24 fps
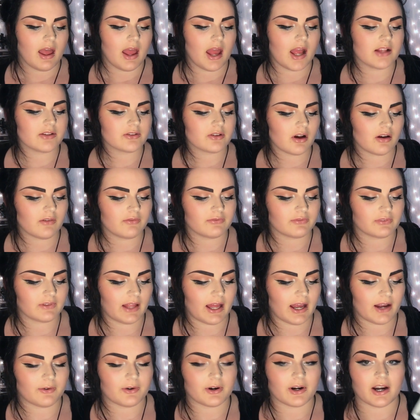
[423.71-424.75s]
and it's called
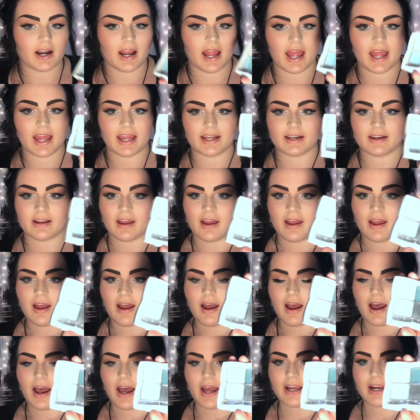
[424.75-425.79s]
Flower, and
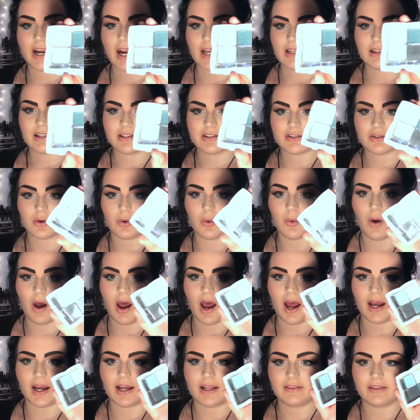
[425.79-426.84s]
I got this
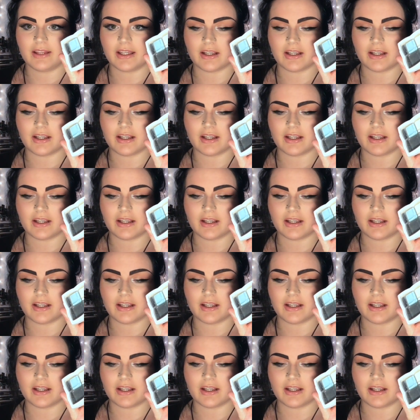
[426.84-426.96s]
quad,